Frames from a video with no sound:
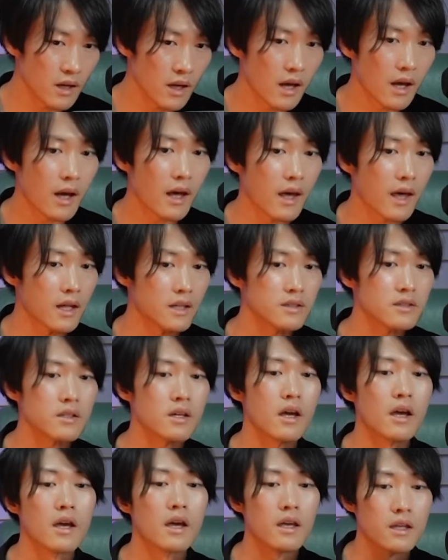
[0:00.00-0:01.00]
and
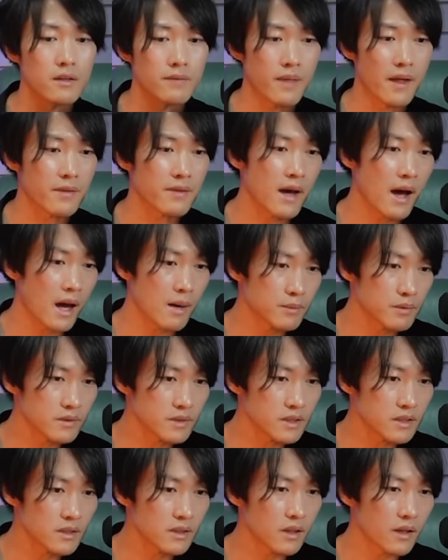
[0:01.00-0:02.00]
if that happens,
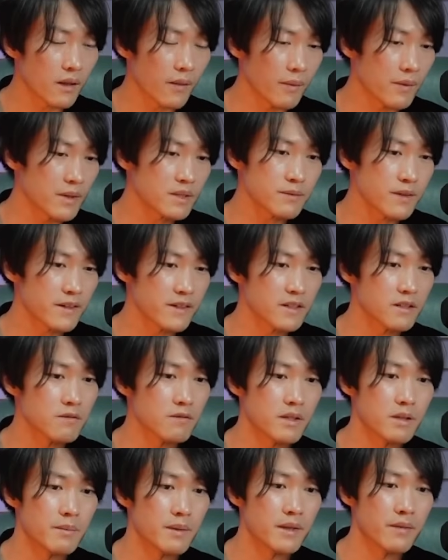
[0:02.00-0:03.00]
this fire will
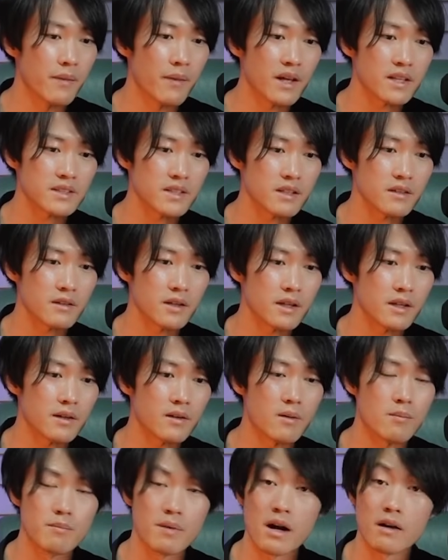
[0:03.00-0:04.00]
be nothing in
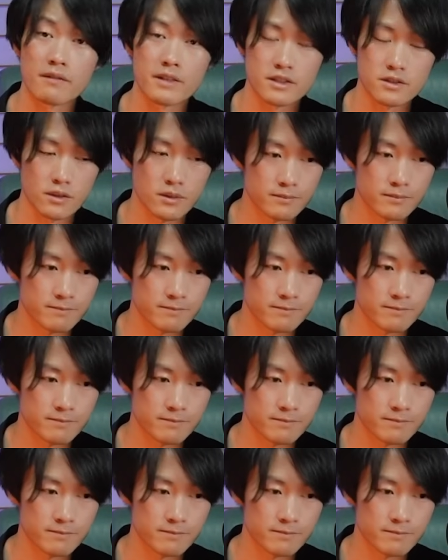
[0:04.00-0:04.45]
comparison.